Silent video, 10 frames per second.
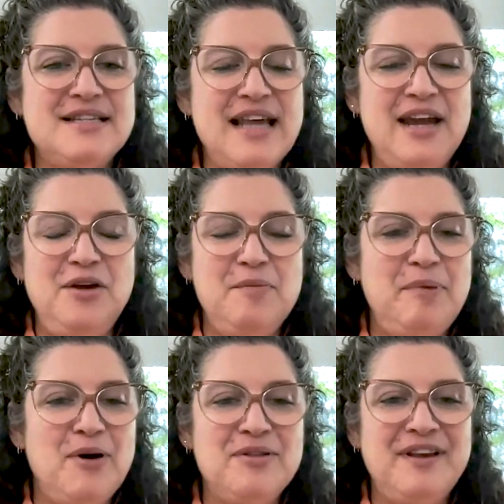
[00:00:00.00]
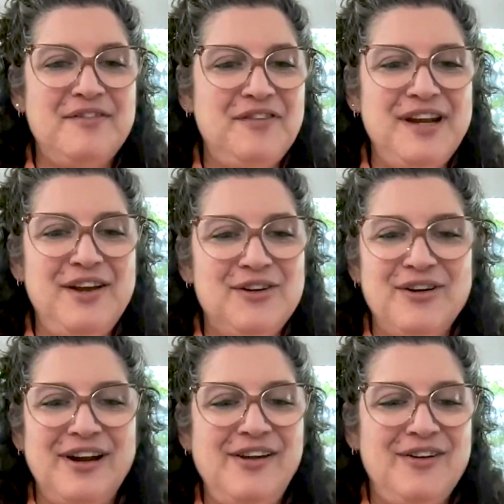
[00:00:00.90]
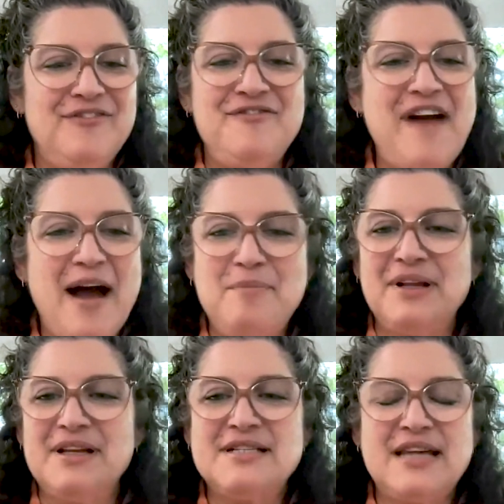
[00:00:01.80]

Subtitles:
Thank you both. Tiffany, you're fabulous.